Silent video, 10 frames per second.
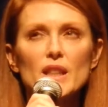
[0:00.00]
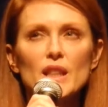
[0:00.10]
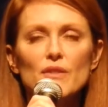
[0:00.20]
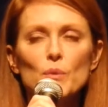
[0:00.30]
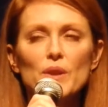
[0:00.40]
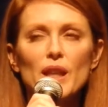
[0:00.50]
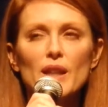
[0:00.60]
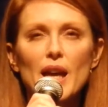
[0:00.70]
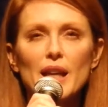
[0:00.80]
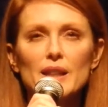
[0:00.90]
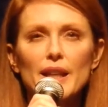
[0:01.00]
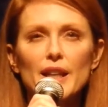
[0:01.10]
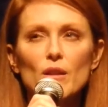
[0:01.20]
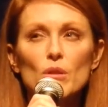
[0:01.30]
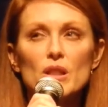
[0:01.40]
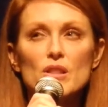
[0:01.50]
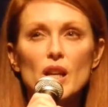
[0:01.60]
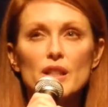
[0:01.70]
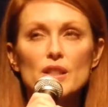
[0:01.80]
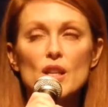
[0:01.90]
even when they lack language,
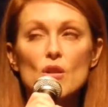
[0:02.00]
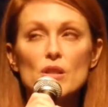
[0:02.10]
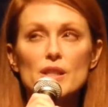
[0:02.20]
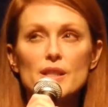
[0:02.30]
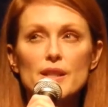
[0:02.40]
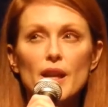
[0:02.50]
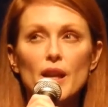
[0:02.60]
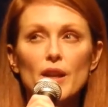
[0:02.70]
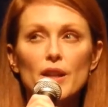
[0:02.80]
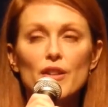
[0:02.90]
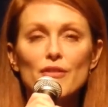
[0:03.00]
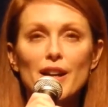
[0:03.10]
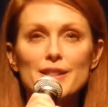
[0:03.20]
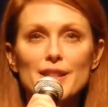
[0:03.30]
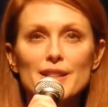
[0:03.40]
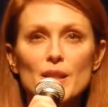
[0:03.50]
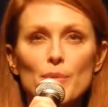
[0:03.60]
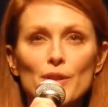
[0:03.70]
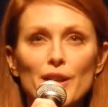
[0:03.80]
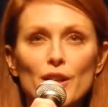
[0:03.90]
I noticed that if I said
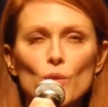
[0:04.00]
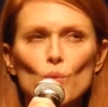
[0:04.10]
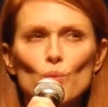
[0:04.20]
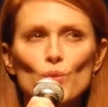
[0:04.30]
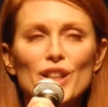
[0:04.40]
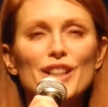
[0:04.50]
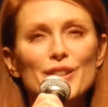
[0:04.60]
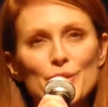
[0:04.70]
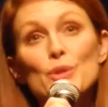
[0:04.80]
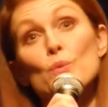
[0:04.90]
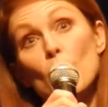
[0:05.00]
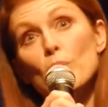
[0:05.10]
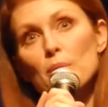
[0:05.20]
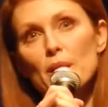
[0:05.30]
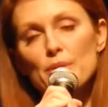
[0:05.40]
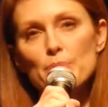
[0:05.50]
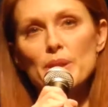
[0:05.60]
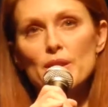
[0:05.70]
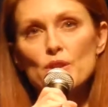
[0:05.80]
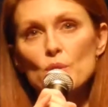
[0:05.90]
something like, there's this one woman I was
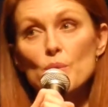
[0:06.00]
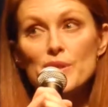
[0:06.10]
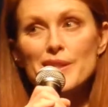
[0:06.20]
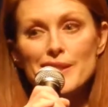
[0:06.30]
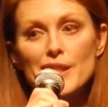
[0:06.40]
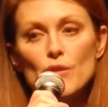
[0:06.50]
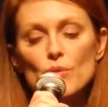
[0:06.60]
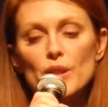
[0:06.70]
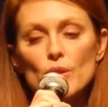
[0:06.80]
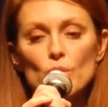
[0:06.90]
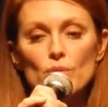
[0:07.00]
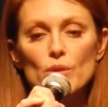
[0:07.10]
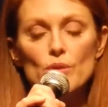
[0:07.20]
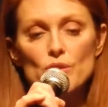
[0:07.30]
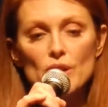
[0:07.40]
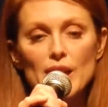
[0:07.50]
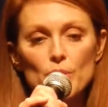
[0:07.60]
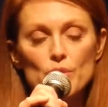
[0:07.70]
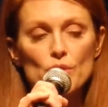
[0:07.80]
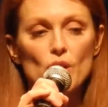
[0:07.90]
speaking to who was 63, whose
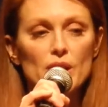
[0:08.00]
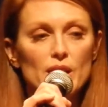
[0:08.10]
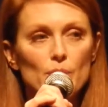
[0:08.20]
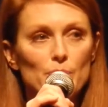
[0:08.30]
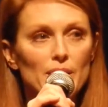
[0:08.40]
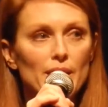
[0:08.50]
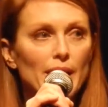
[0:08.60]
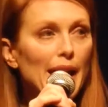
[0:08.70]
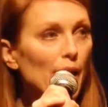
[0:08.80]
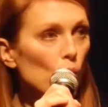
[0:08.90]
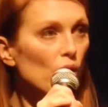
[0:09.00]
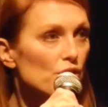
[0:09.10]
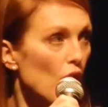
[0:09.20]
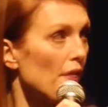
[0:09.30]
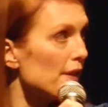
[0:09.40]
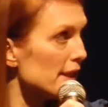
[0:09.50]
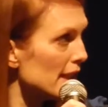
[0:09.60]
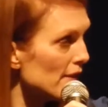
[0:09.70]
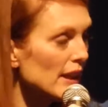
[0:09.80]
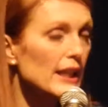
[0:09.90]
language was gone. I would be like, hey, what's on the
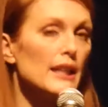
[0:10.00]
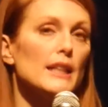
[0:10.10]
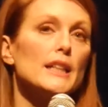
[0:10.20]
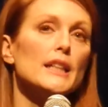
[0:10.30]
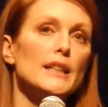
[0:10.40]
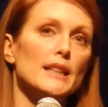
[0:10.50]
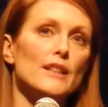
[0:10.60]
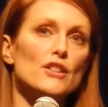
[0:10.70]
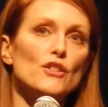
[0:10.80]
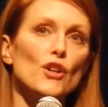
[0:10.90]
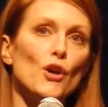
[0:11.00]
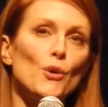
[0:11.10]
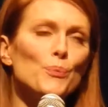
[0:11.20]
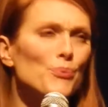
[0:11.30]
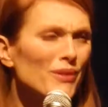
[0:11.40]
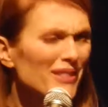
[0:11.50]
TV? And she'd go,